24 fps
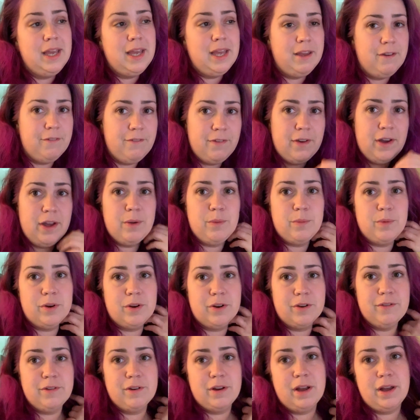if I
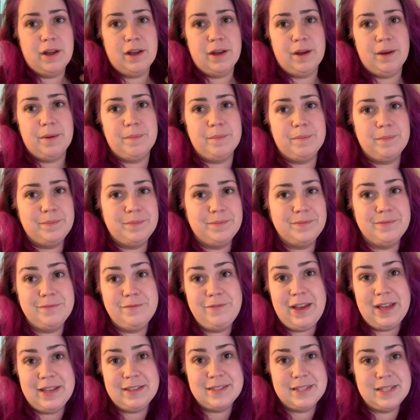were
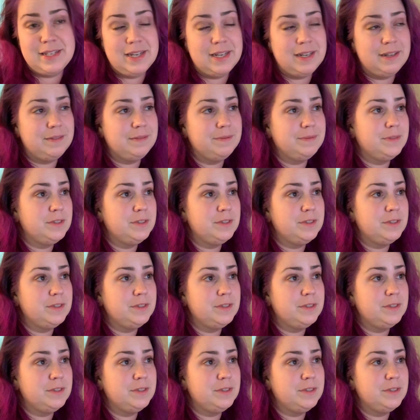fasting.